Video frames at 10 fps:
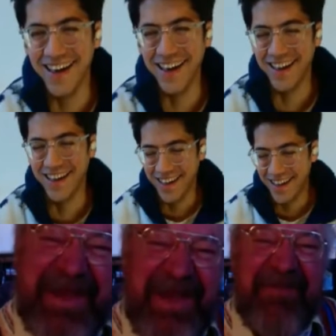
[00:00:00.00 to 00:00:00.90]
but
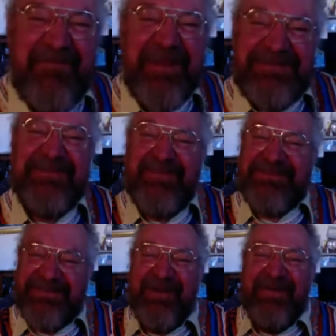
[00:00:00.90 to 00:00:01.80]
most of
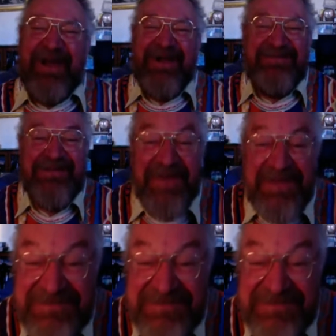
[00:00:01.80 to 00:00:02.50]
us grow out of it.